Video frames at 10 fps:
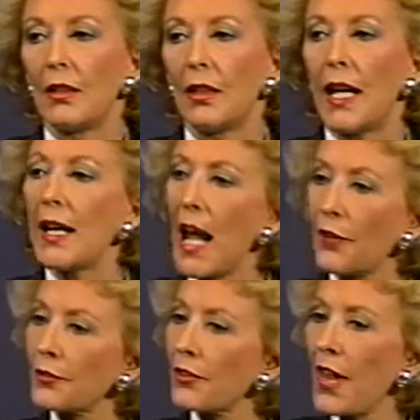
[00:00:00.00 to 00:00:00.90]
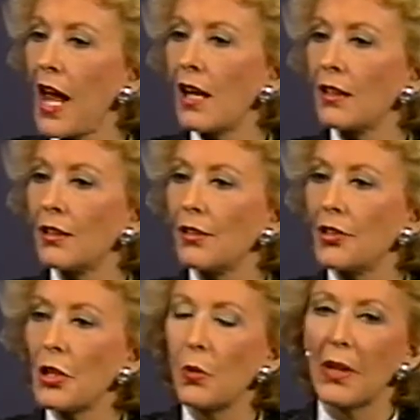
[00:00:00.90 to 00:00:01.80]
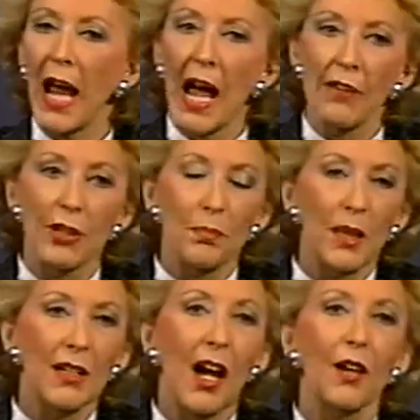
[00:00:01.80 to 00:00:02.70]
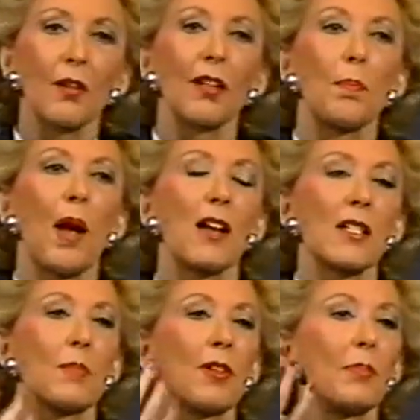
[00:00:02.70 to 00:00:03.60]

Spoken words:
And after that, you would have it be not only possible,